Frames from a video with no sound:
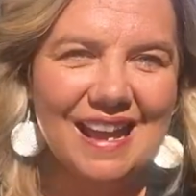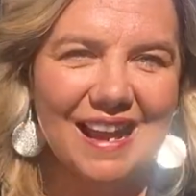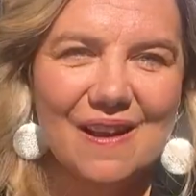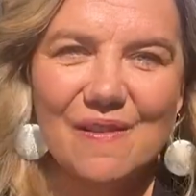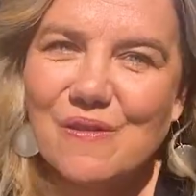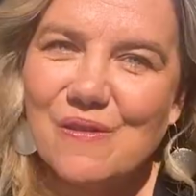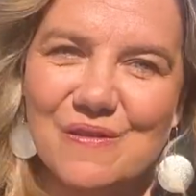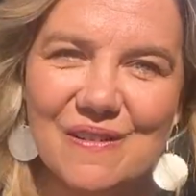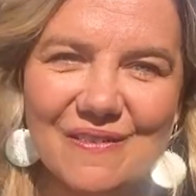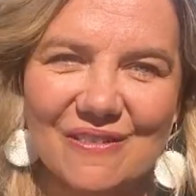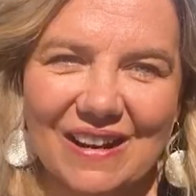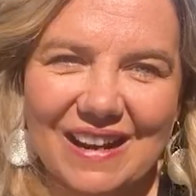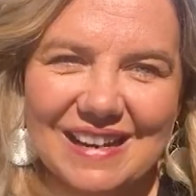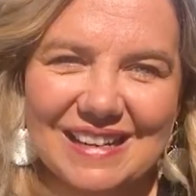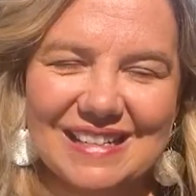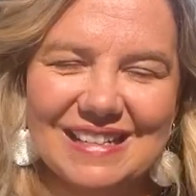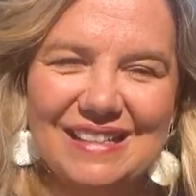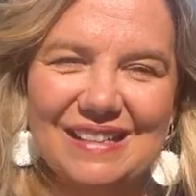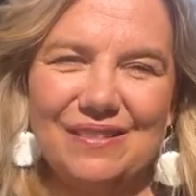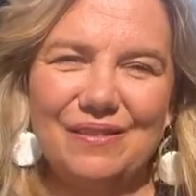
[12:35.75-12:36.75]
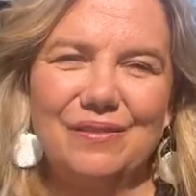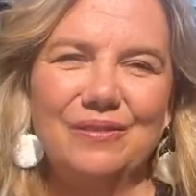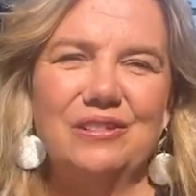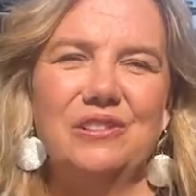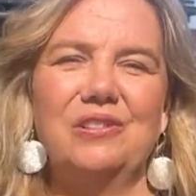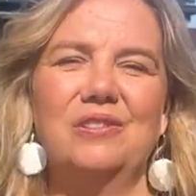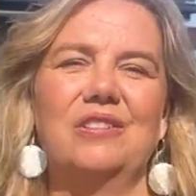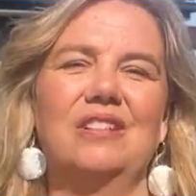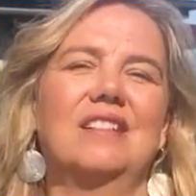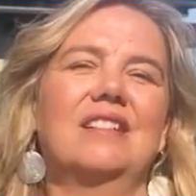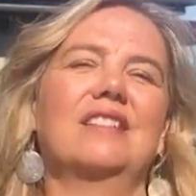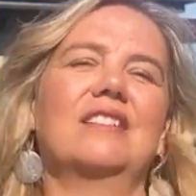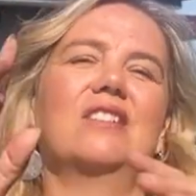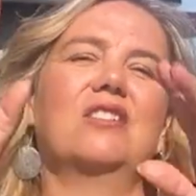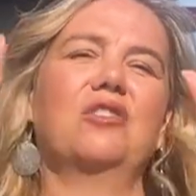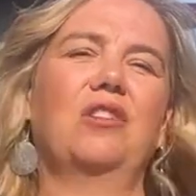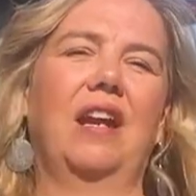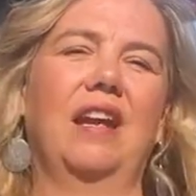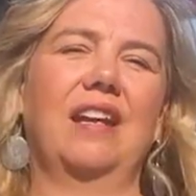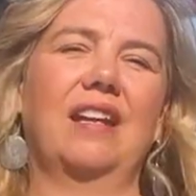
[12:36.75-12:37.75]
If you've ever had Indian food,
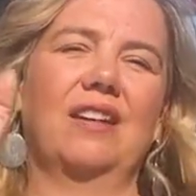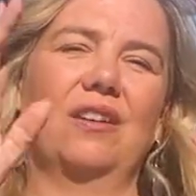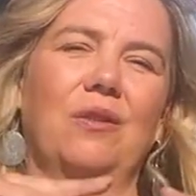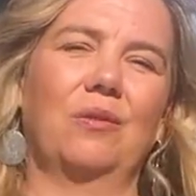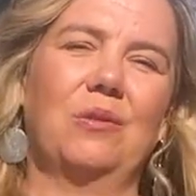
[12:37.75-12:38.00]
try it.